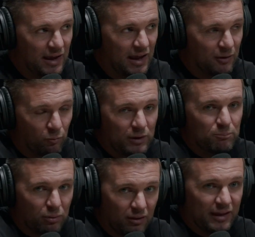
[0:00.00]
and we
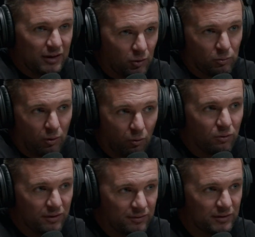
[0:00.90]
play a role
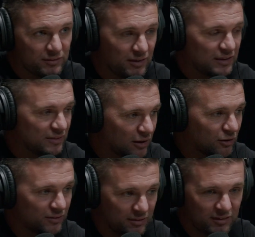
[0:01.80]
in this like there
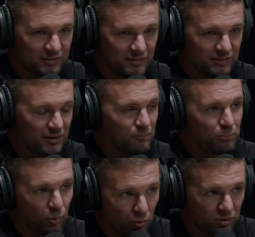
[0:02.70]
this is
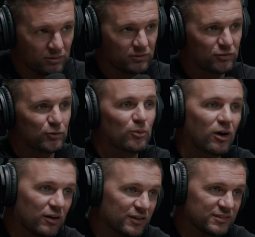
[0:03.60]
important to
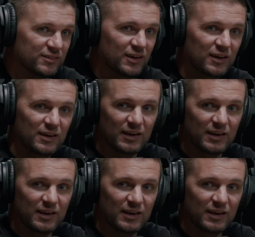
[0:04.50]
us mm-hmm.